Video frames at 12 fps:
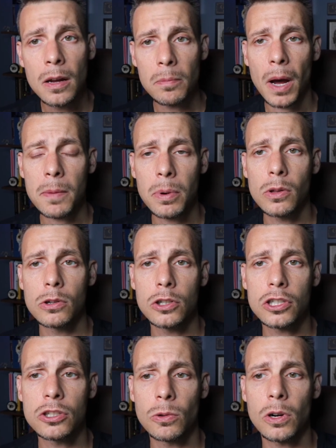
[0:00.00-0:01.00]
bipolar
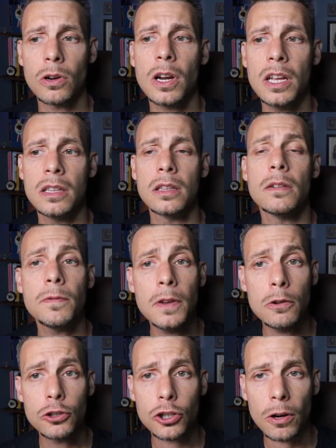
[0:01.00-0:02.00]
disorder in the
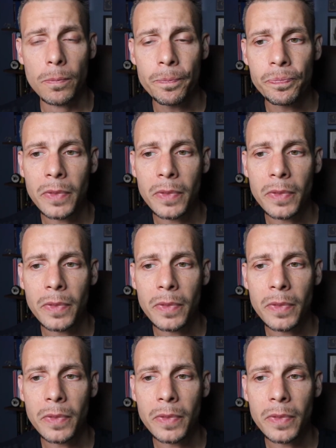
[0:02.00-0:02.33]
future.